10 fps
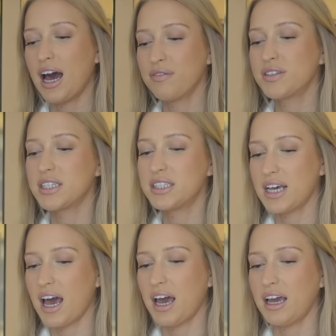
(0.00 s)
have to
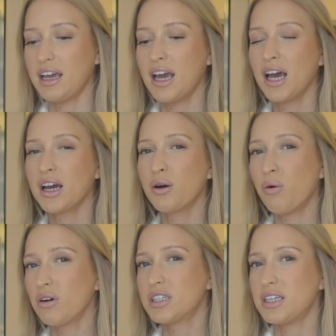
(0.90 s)
say,
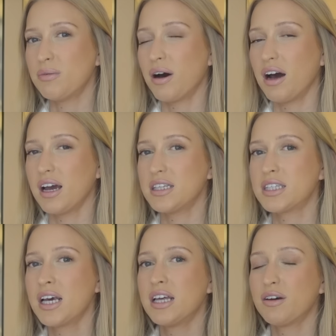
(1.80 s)
quality
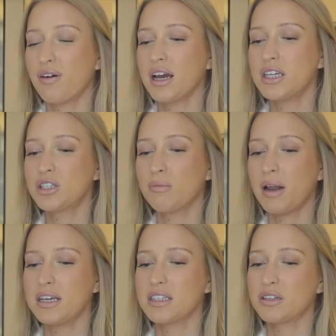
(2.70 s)
wise, the Frankie Shop
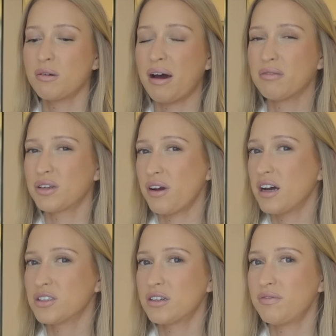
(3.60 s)
blazers are about
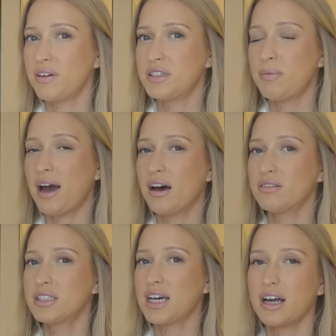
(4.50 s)
£350,
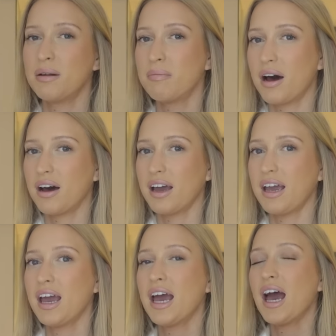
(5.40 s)
and in
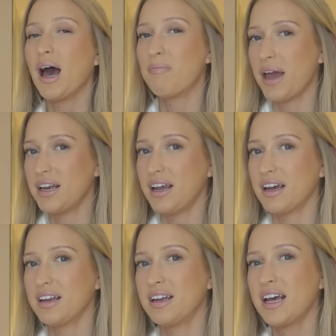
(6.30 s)
my
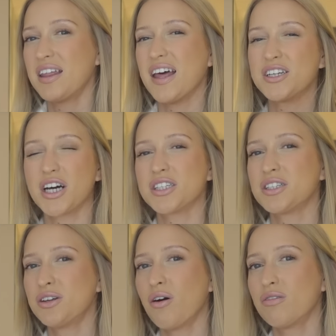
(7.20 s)
opinion, they're
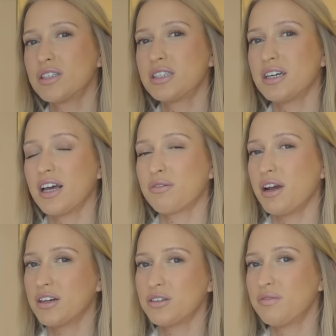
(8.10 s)
just not a
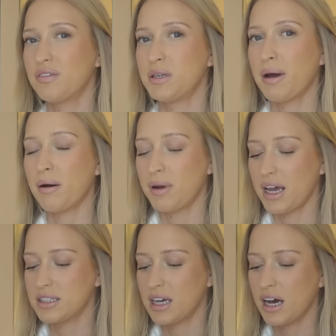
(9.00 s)
£350
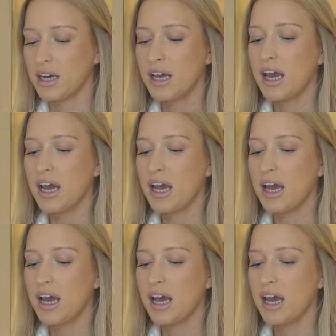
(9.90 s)
blazer.